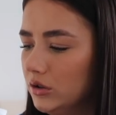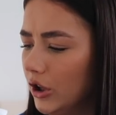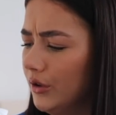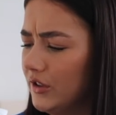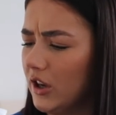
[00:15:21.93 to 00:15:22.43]
no,
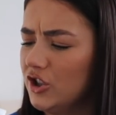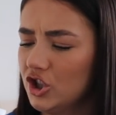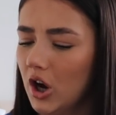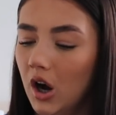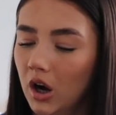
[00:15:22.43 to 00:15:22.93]
it's like
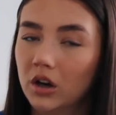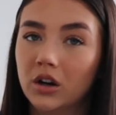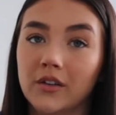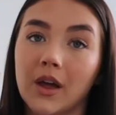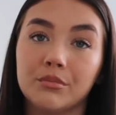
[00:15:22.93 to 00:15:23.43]
jar
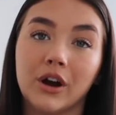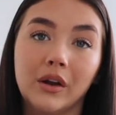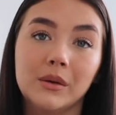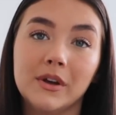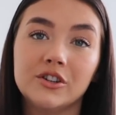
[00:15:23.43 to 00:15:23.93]
of like
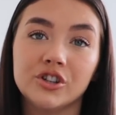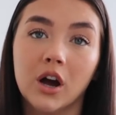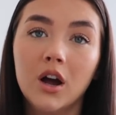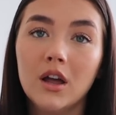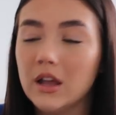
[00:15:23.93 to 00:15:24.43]
brownie mixture.